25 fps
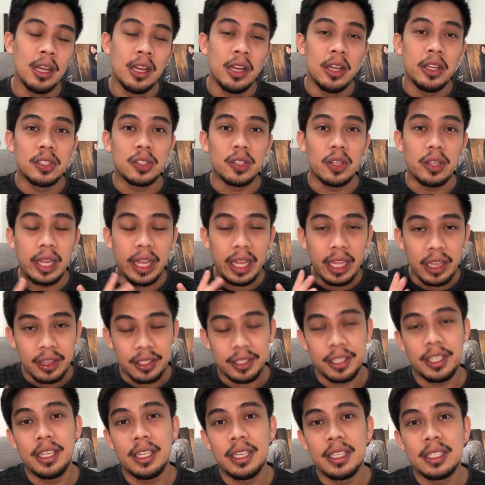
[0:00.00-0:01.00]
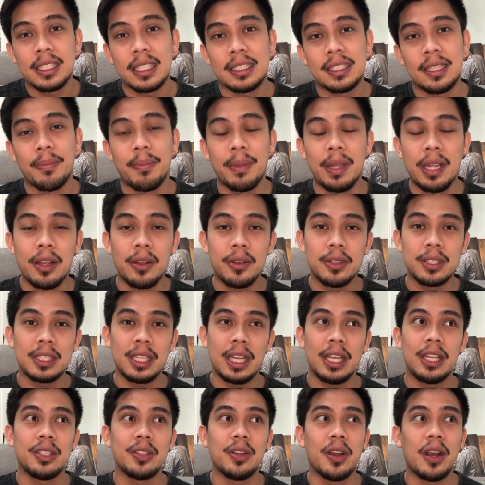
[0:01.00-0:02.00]
So later, sasabihin ko sa
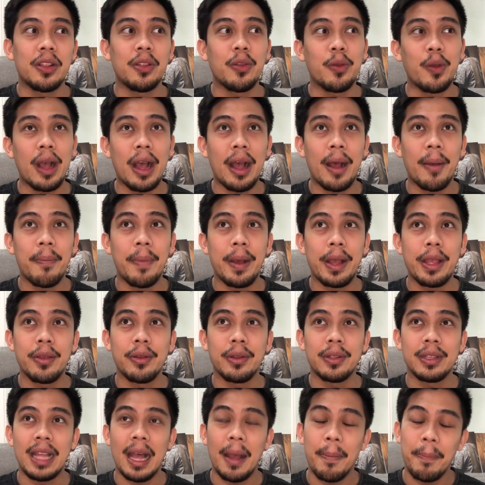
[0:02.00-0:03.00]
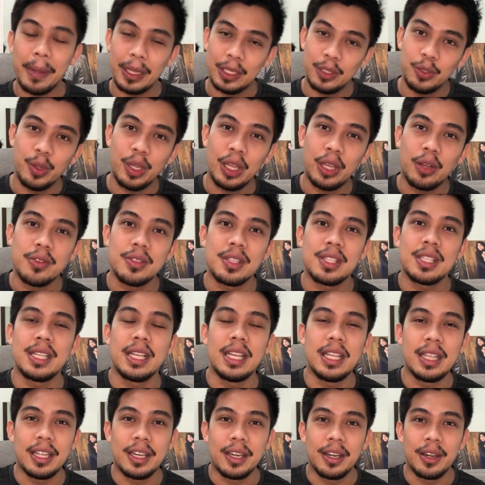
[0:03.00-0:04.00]
inyo ano nga ba yung dapat nyong
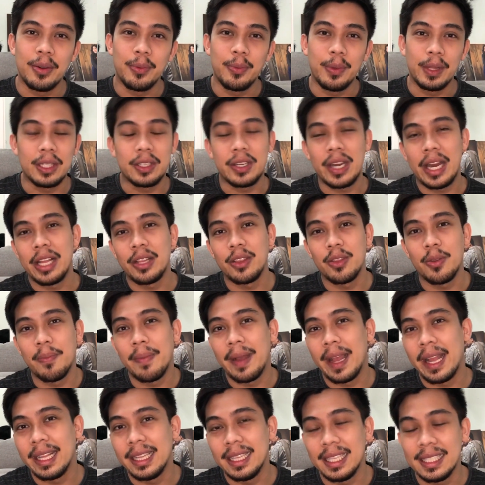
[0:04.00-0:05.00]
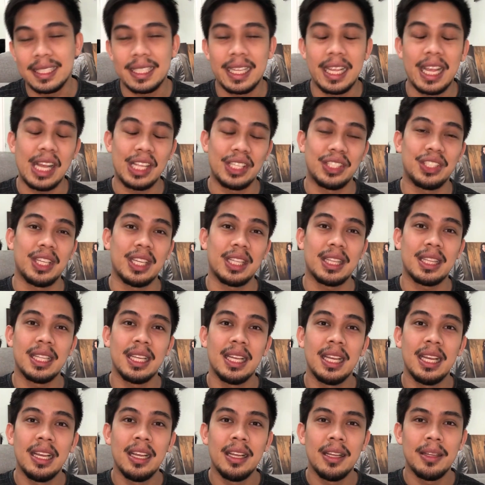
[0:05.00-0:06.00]
i-consider when trying to buy this gadget.
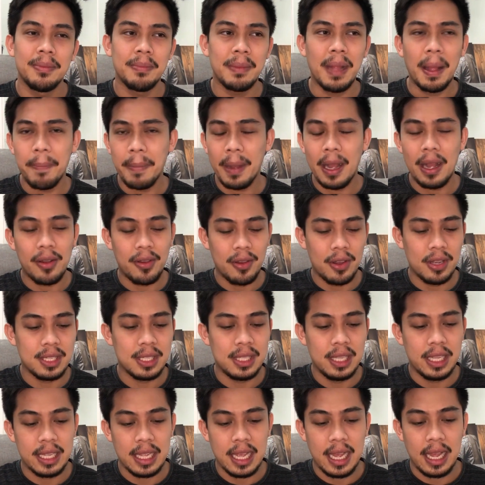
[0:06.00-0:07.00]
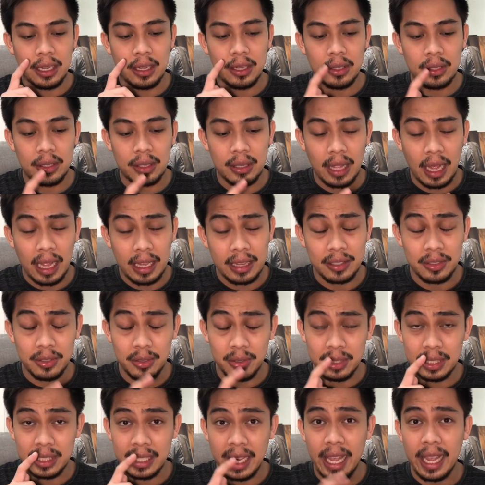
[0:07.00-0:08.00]
Napaka-costly niya. At
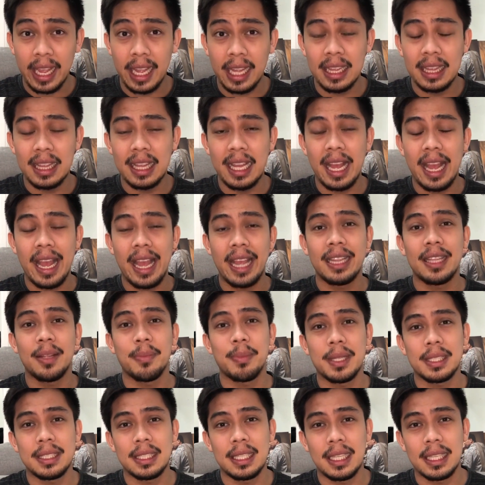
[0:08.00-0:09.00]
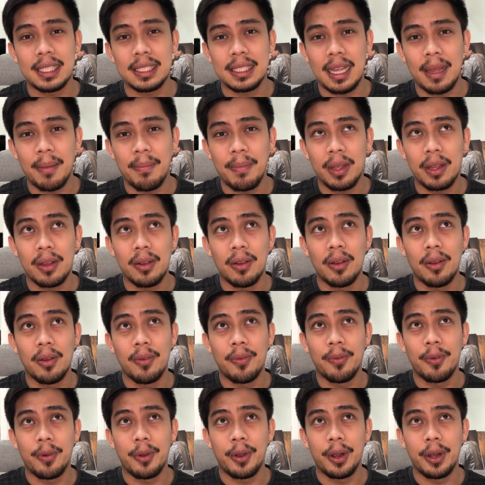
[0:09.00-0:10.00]
yung second na item na sinasabi ko
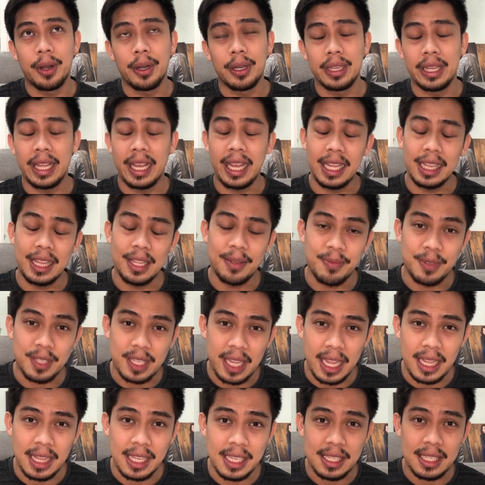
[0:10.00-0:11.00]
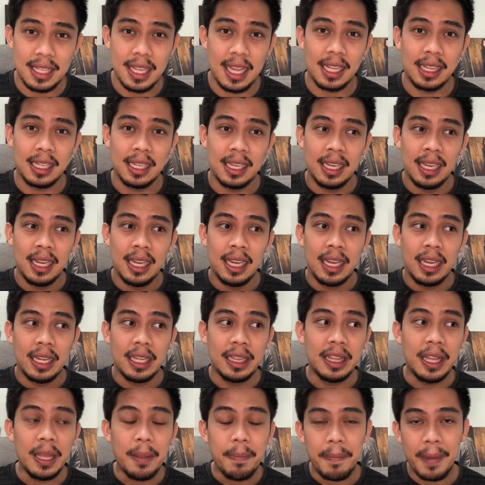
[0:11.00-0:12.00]
for negative side is that
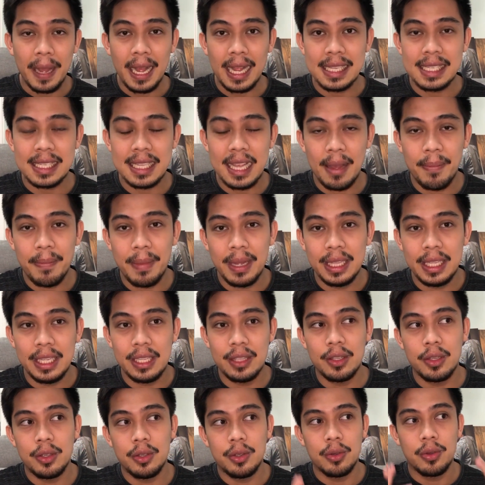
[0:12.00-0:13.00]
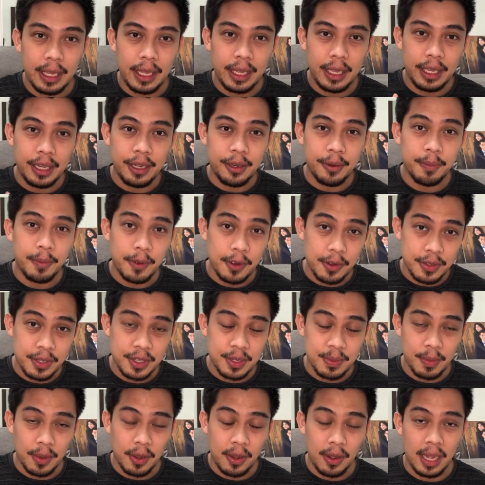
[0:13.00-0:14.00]
hindi pa kasama dito yung
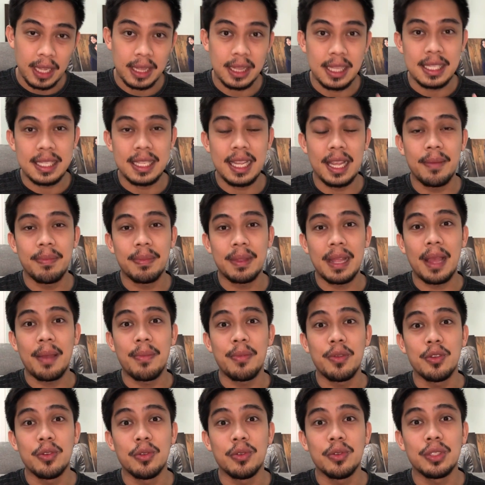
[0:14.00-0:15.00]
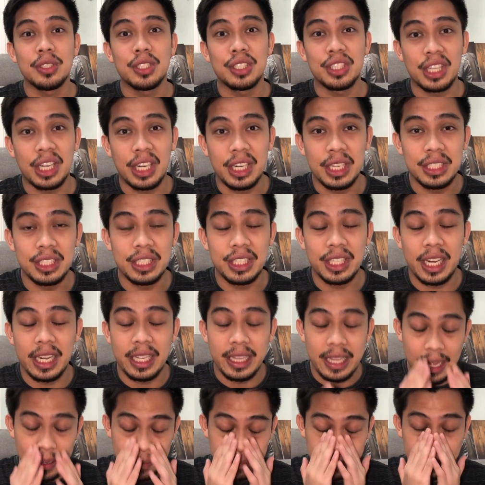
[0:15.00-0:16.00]
earphones mo at the same time yung charger
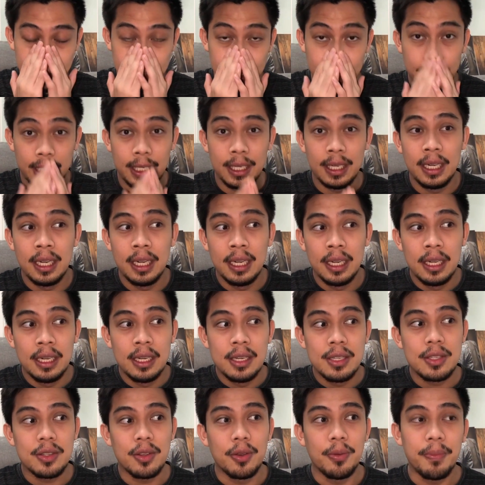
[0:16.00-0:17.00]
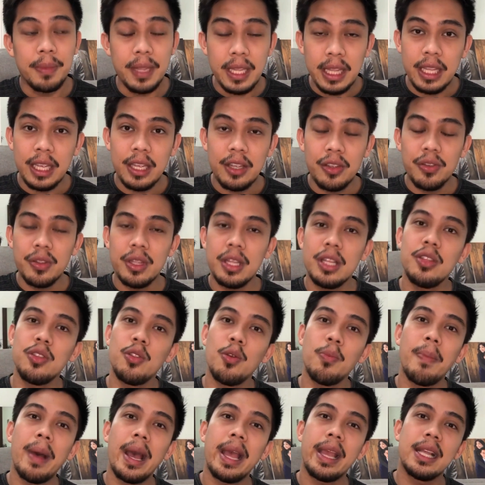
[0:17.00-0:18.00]
adapter. So, meaning, you need to
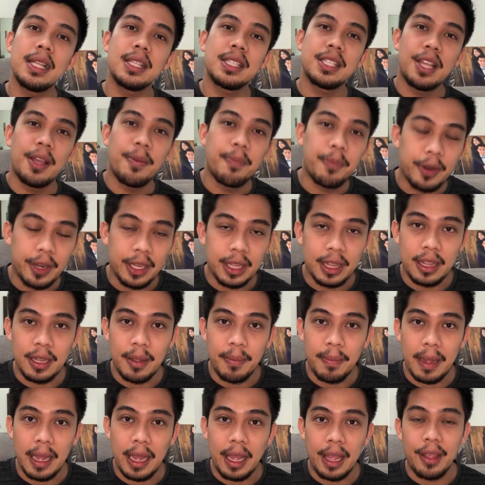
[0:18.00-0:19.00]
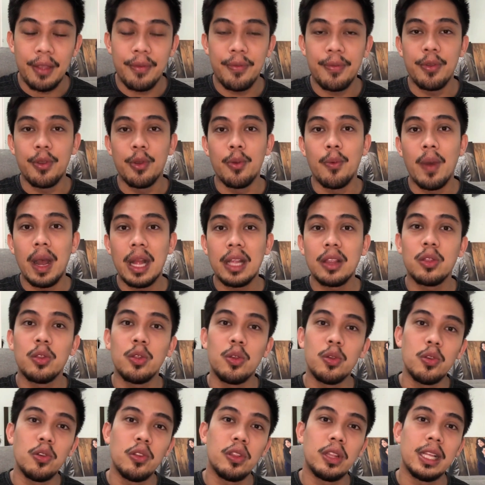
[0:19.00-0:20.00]
buy it separately pa if you want to
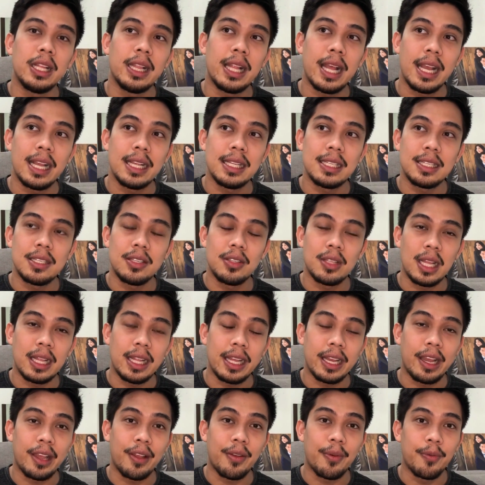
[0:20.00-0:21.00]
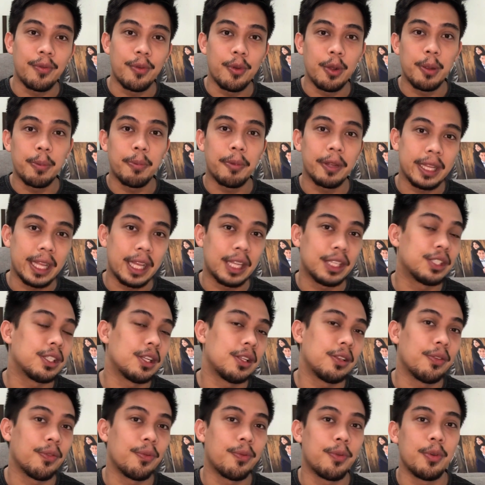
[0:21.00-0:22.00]
utilize talaga yung full potential
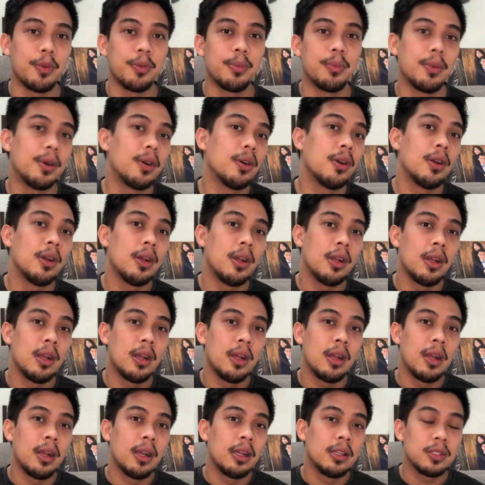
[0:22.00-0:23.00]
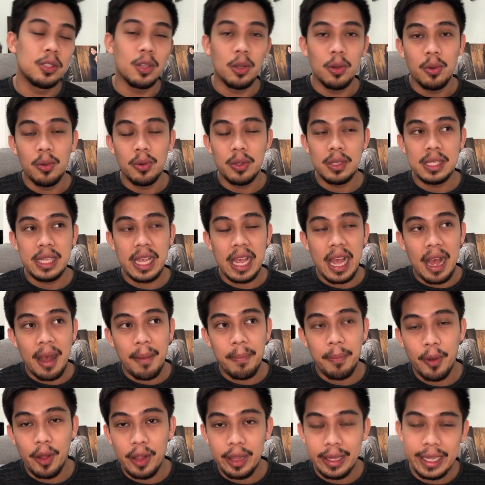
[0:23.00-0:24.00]
ng phone mo. So, si
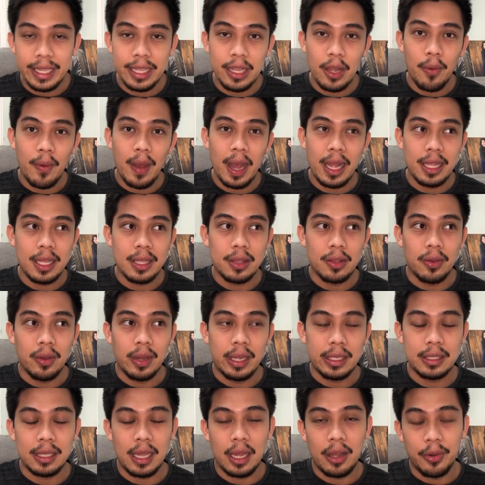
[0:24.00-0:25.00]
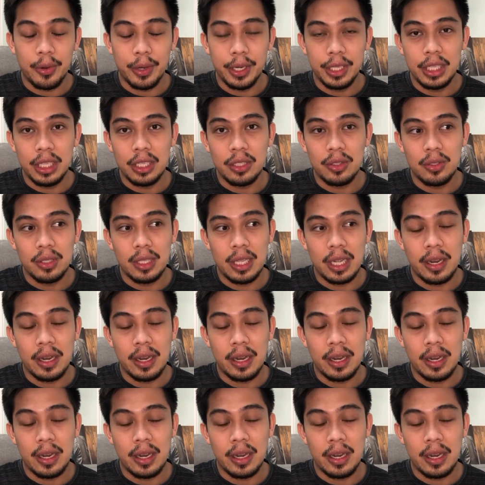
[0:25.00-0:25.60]
Apple, ginawa niya to as according to the